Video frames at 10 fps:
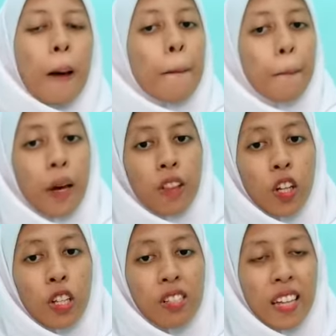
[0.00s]

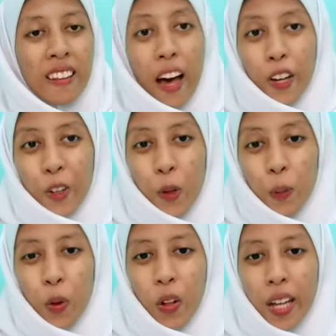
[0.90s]
Metals that
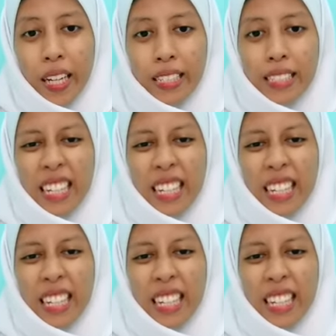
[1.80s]
accumulate